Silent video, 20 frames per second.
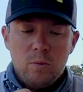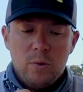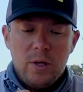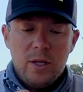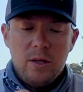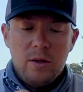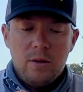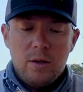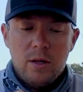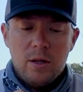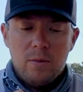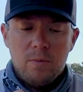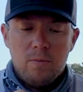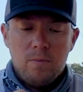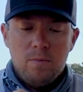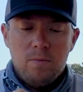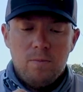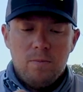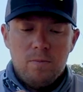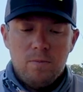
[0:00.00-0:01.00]
the
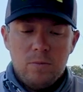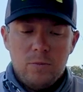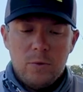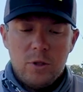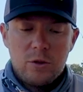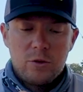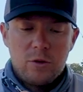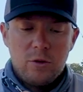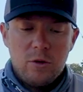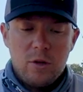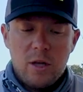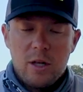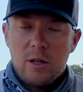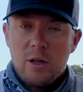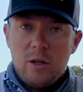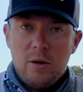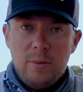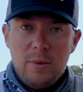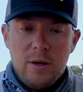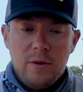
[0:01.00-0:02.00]
screw lock a
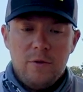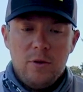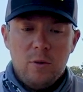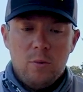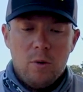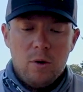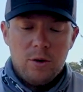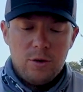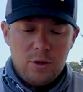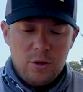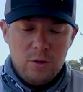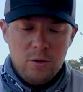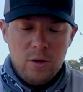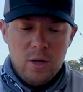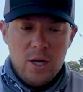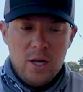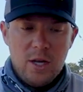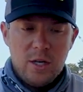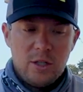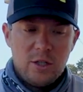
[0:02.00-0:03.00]
little bit if you want to,
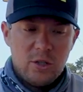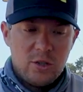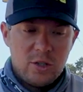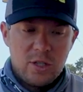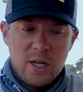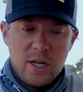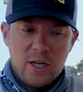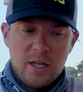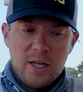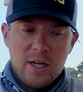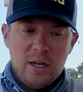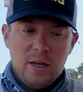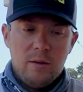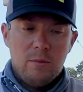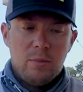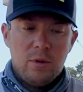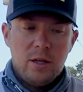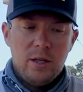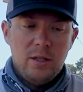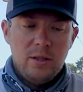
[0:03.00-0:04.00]
just to kind of get it in
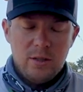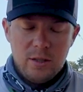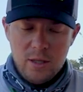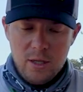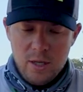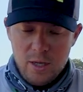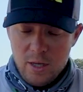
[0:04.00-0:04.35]
place.